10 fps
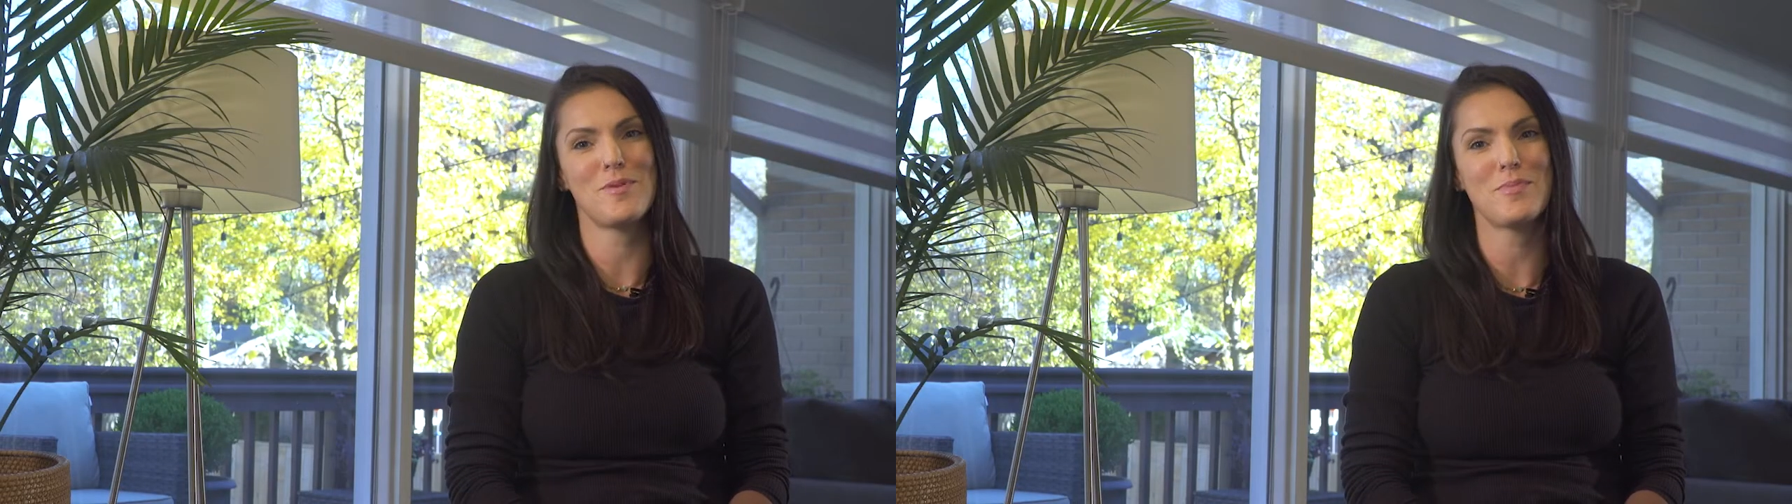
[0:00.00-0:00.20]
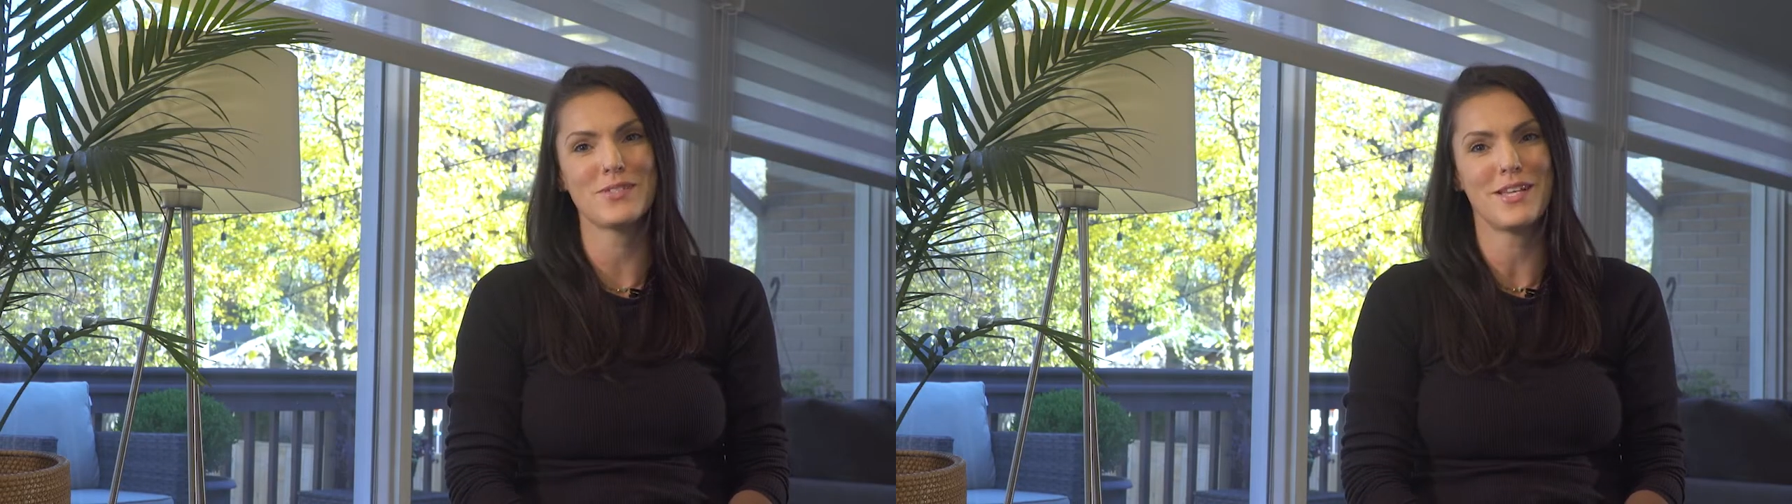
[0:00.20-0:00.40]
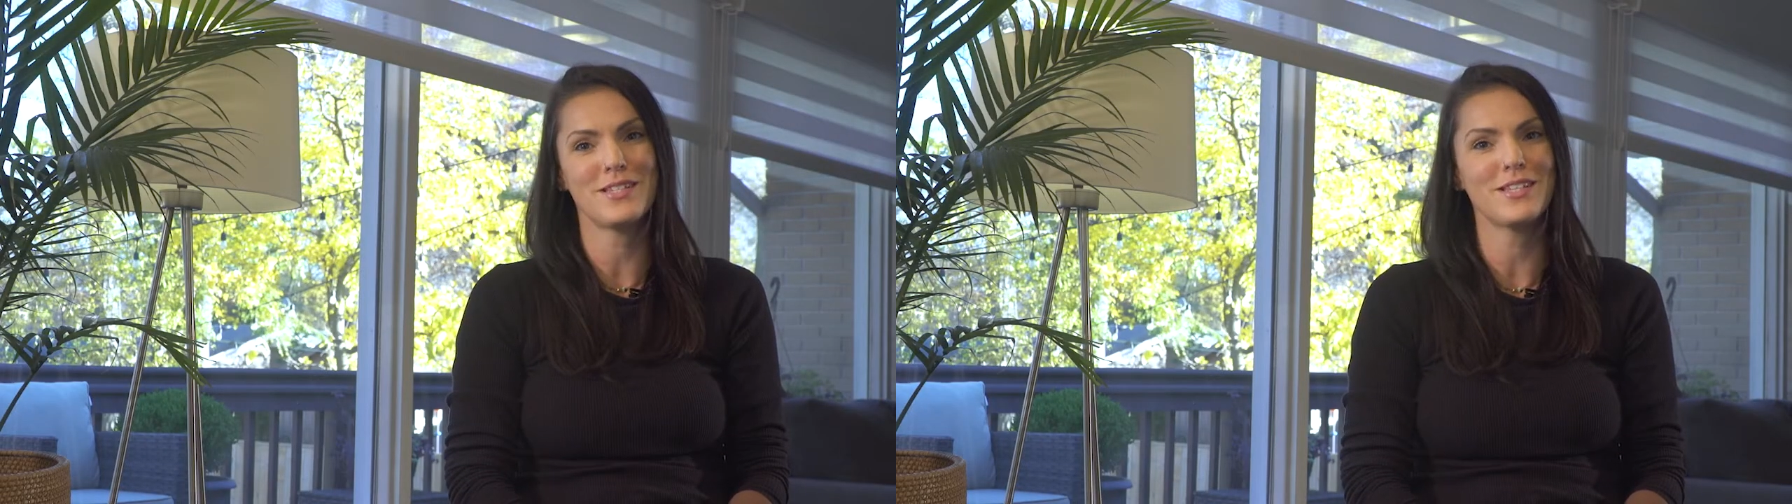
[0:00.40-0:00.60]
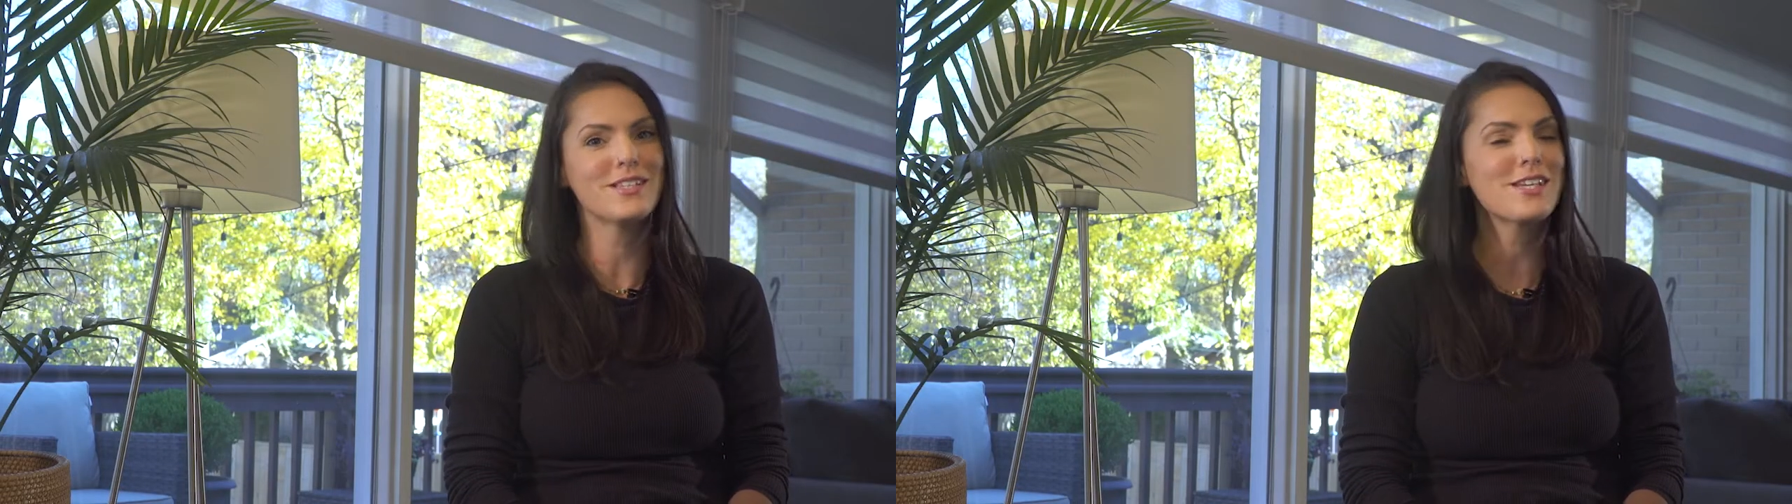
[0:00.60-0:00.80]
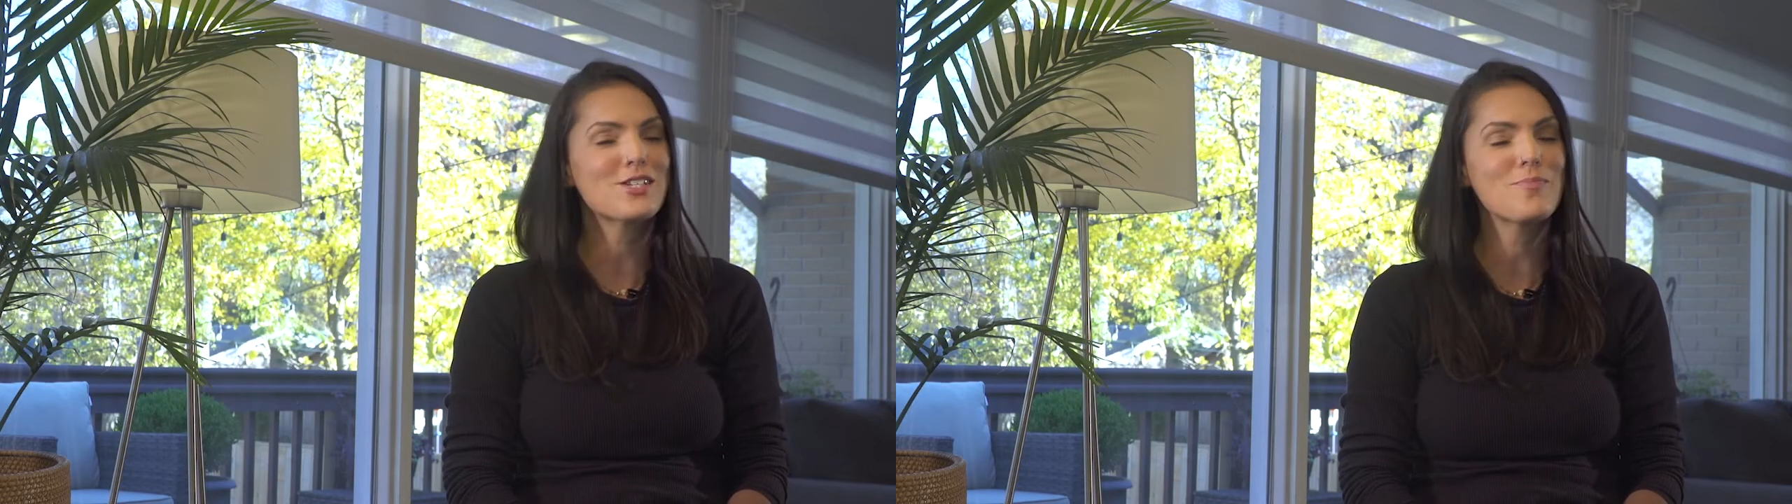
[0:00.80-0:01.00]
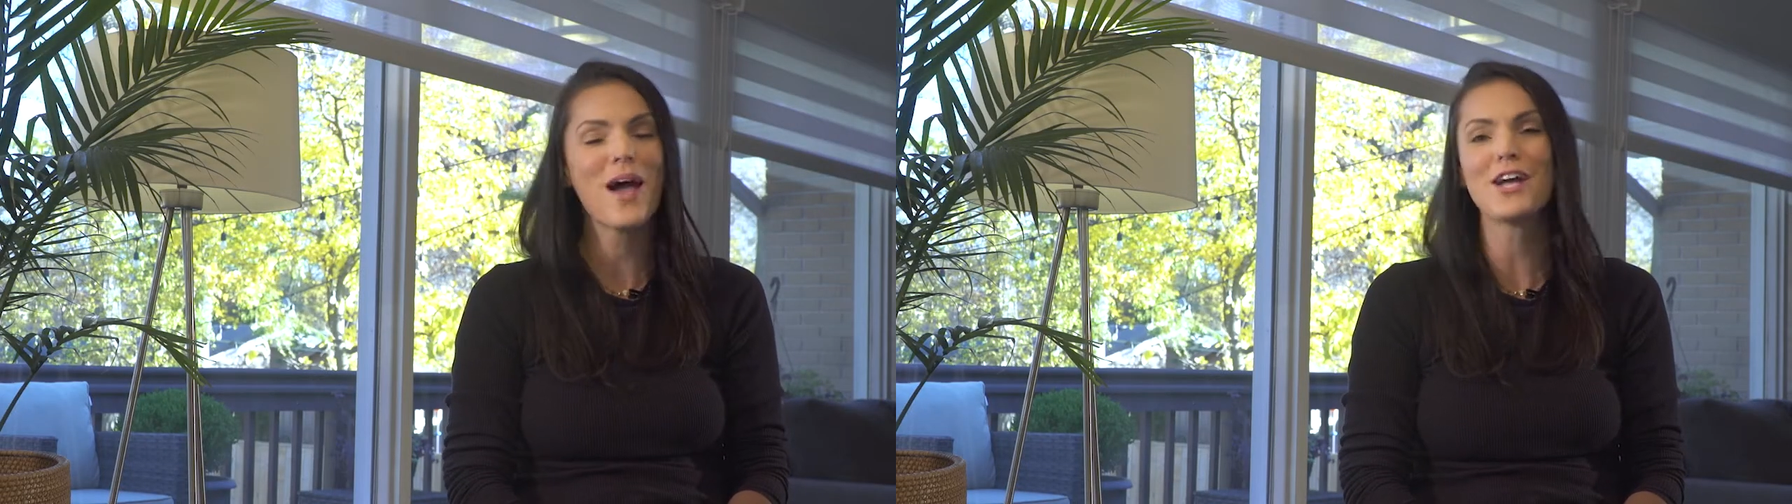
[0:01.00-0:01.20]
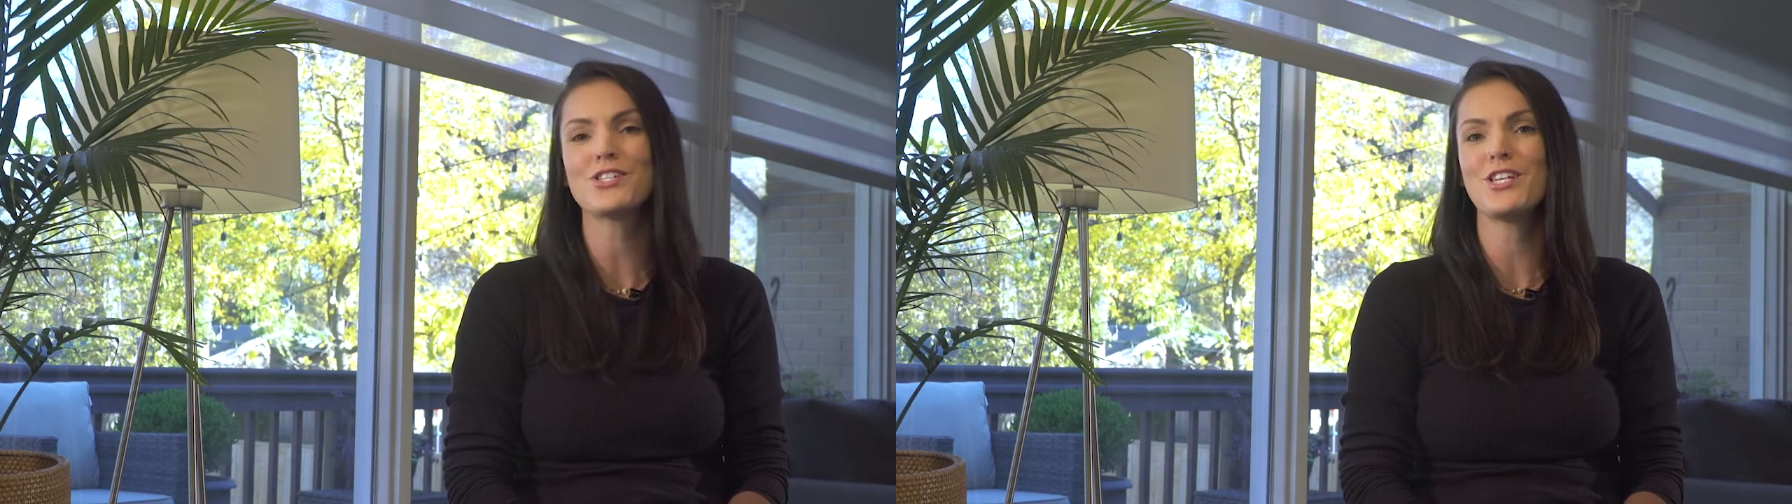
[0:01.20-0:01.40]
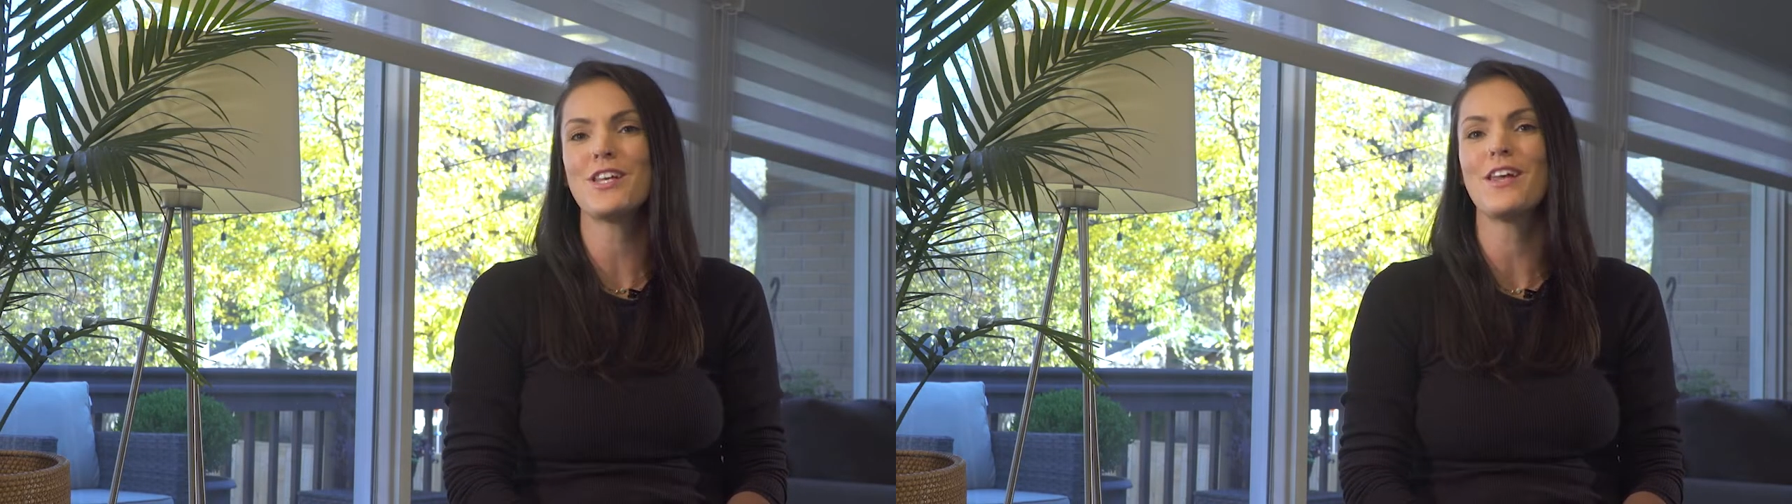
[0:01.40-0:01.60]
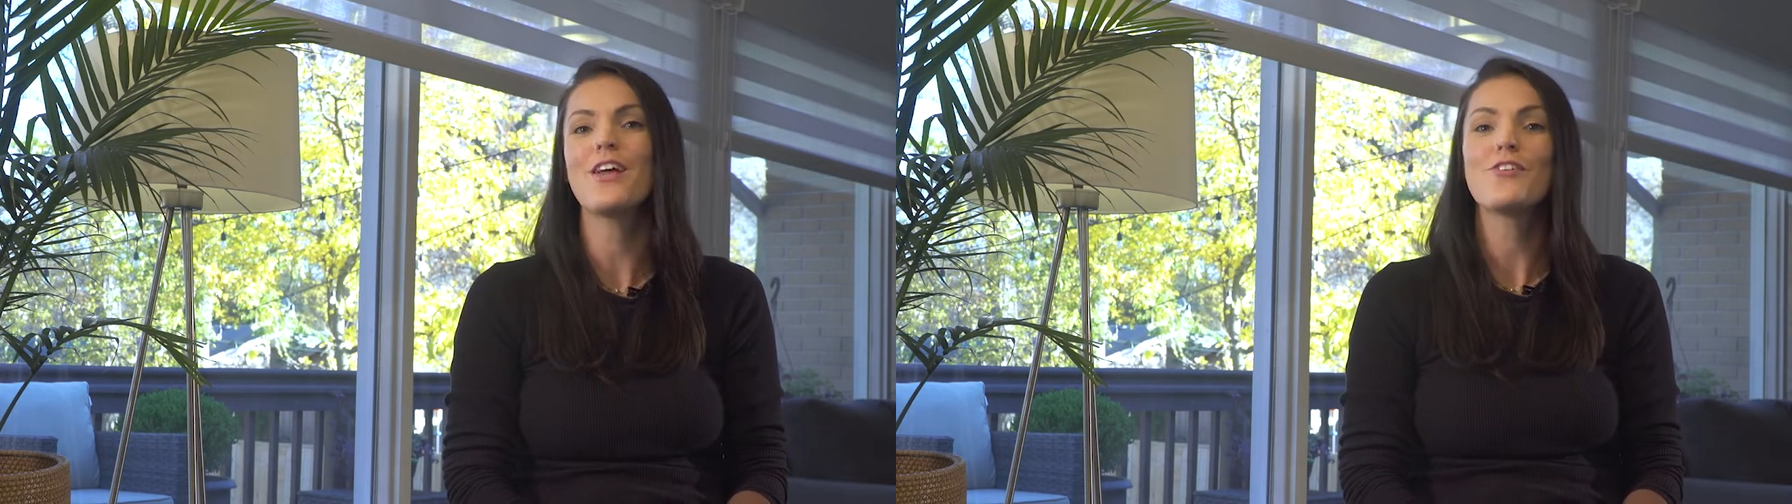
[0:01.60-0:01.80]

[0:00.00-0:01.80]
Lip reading: presenting to such a passionate,